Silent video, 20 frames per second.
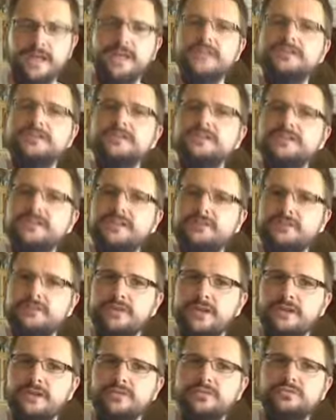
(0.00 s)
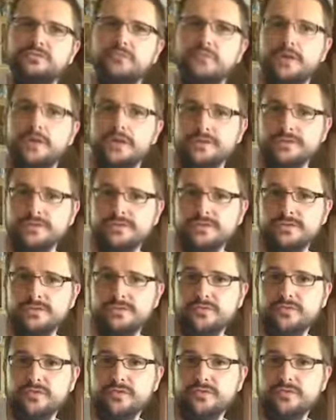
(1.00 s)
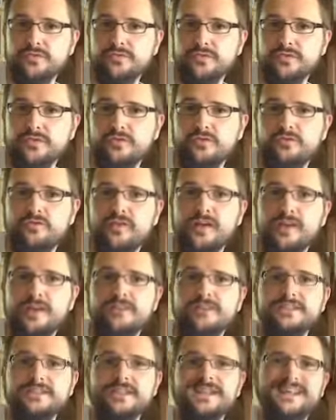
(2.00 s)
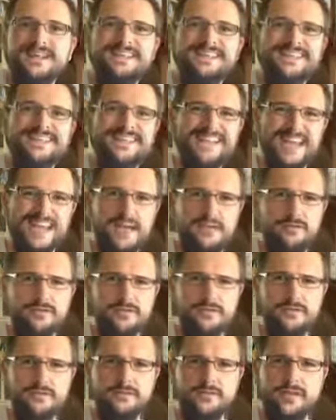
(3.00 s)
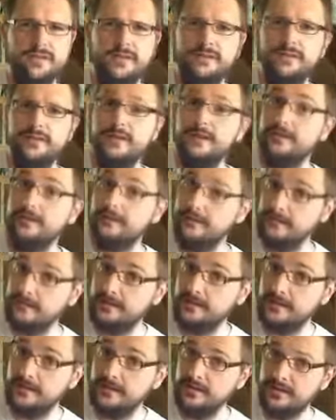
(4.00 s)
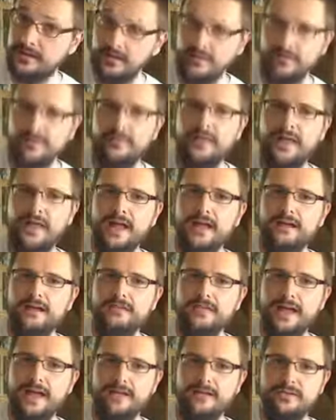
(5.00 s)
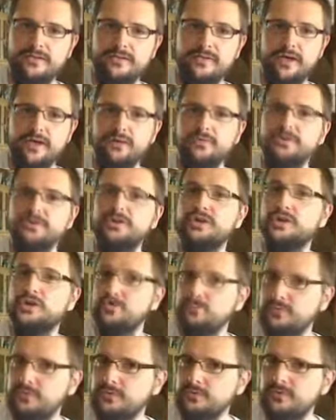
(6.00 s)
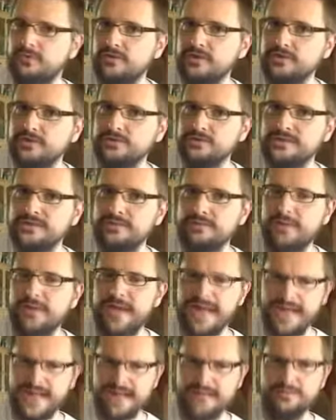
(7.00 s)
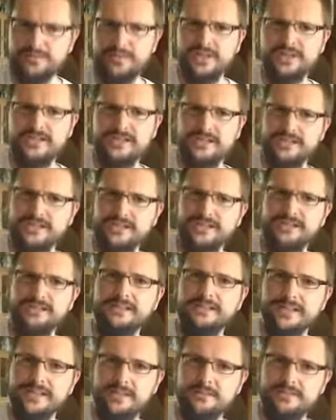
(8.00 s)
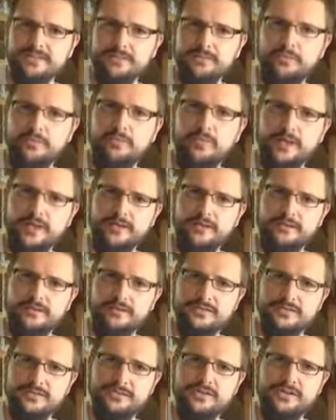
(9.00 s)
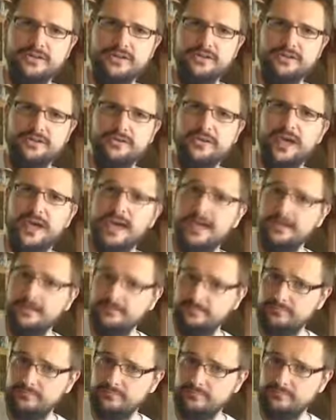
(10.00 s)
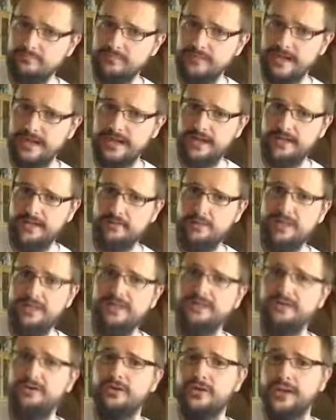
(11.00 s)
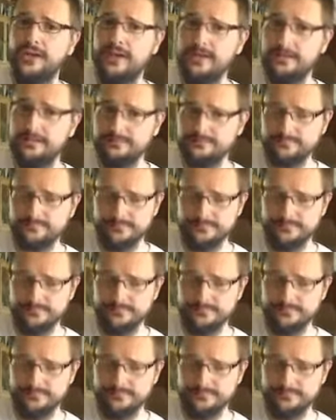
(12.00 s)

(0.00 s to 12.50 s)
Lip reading: it's got 7 notes, 1, 2, 3, 4, 5, 6, 7, and then that note could be referred to as number 8, but it's actually the same as number 1. So we started on A, and we ended on an A.